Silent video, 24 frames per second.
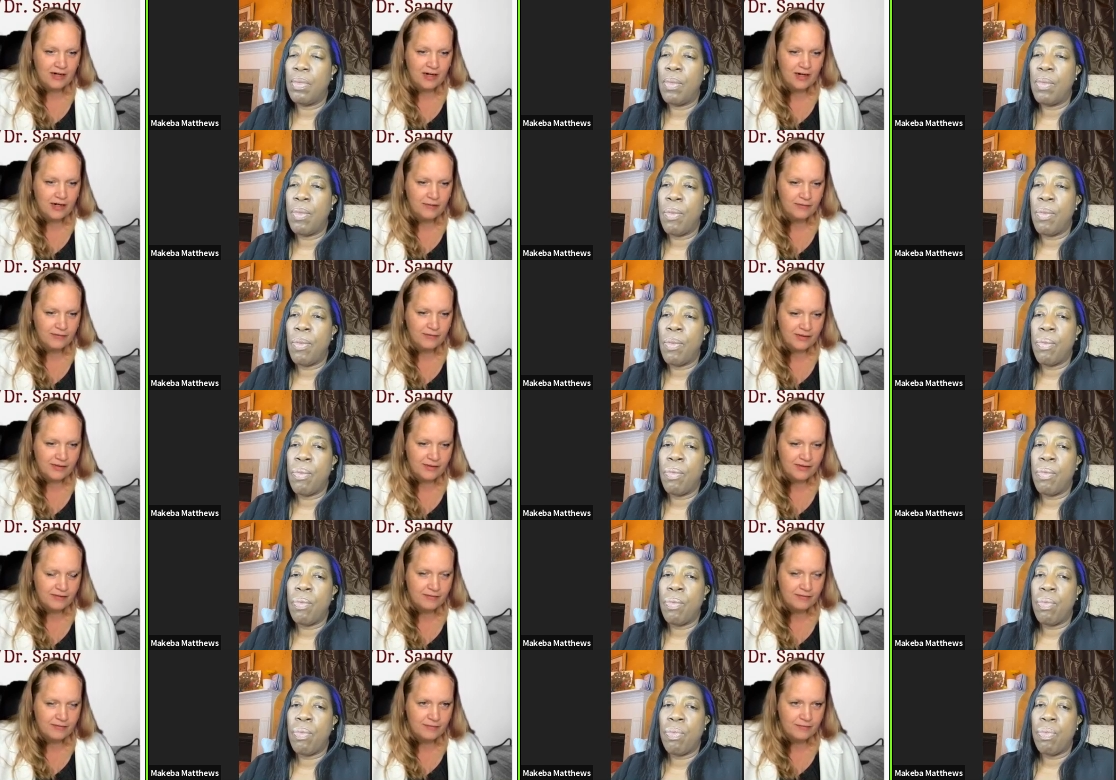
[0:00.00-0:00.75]
Speaker 1: on
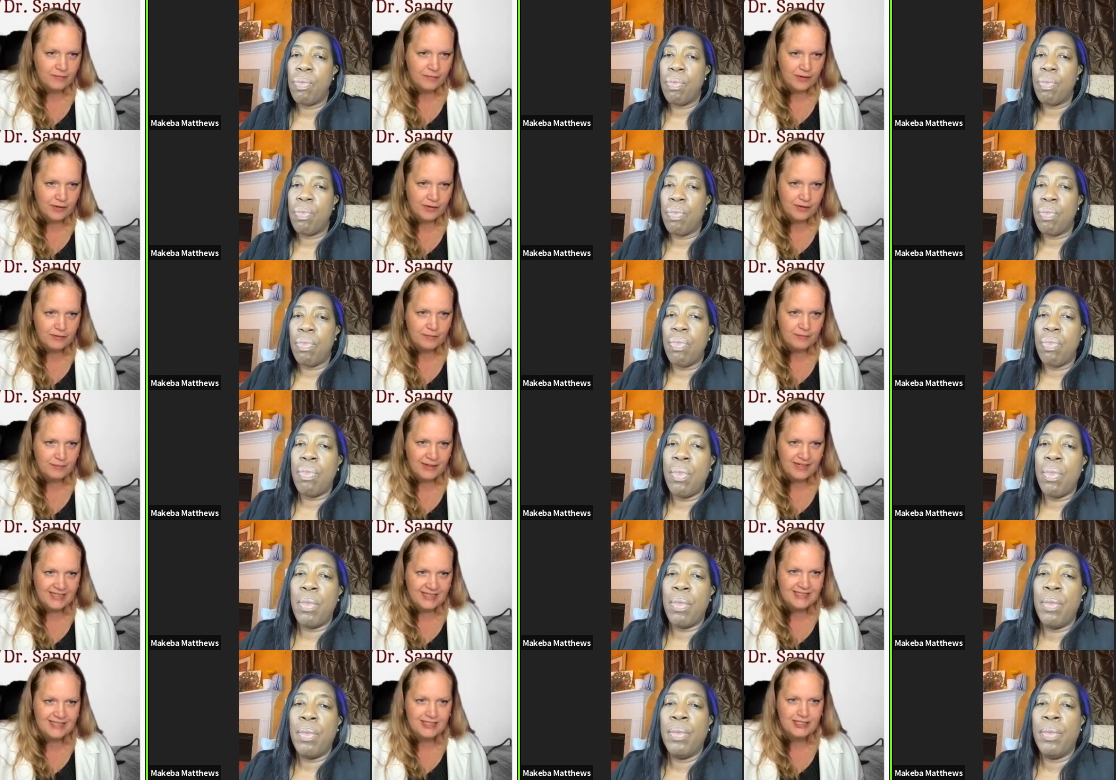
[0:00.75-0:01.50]
with with
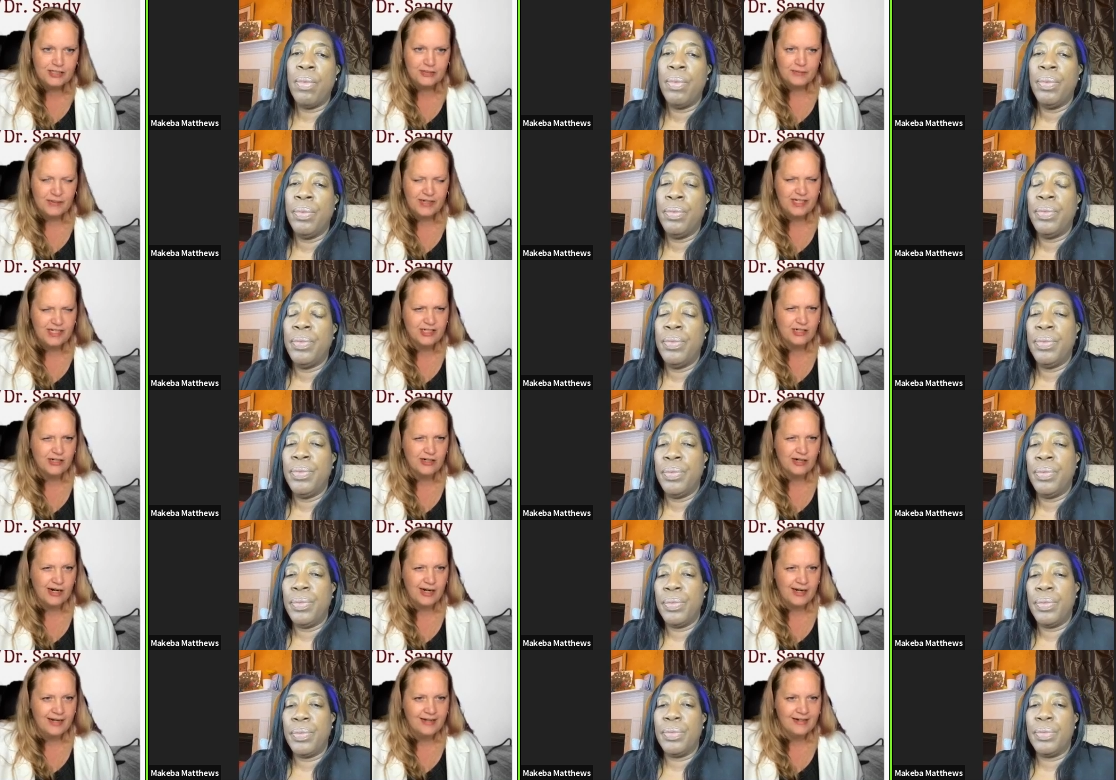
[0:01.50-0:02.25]
my
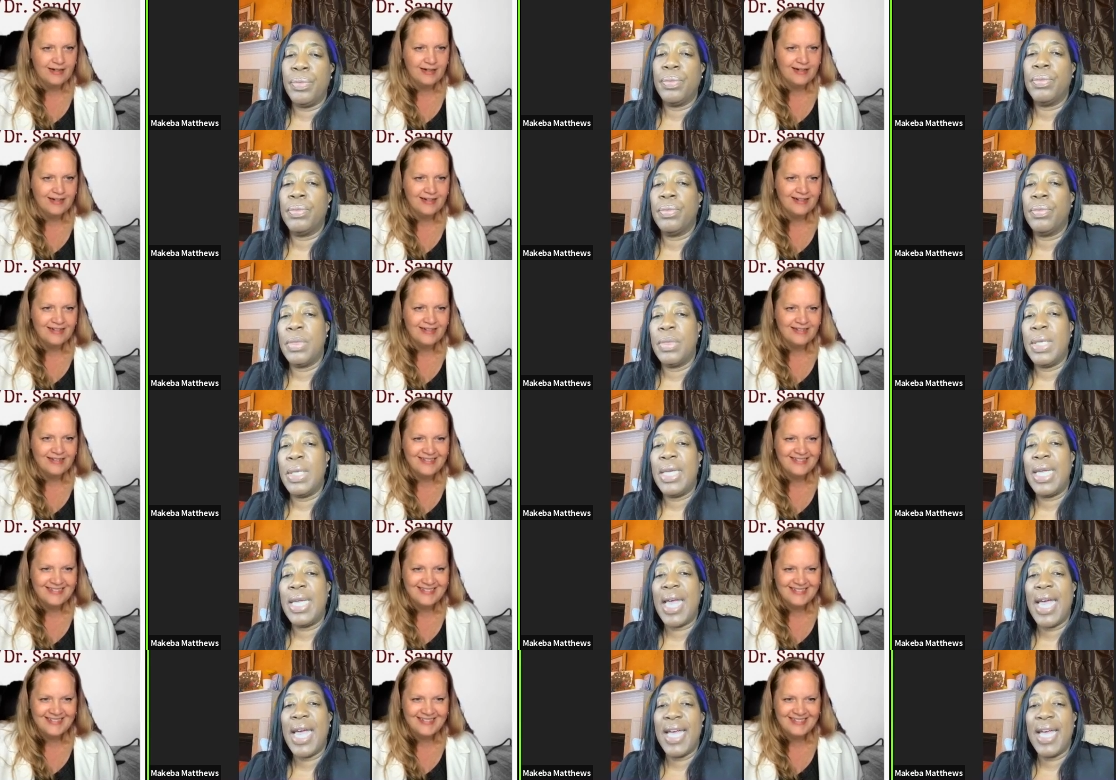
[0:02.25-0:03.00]
situation, right?
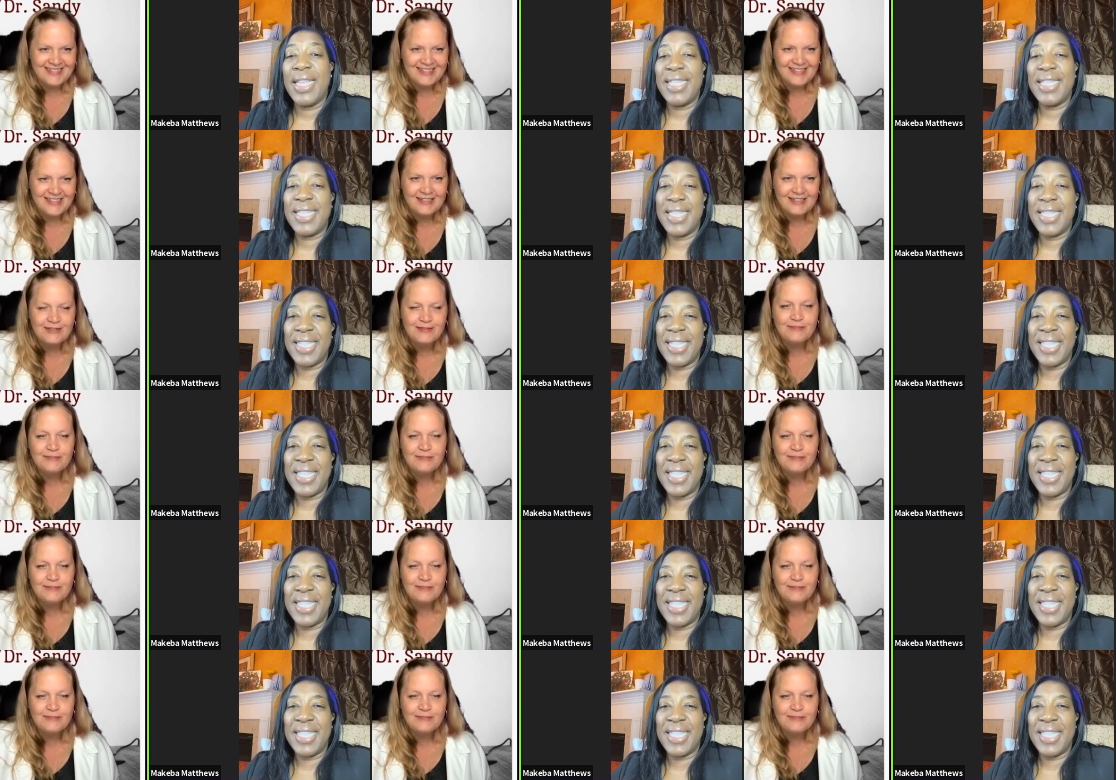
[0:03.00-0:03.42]
Speaker 2: Yes.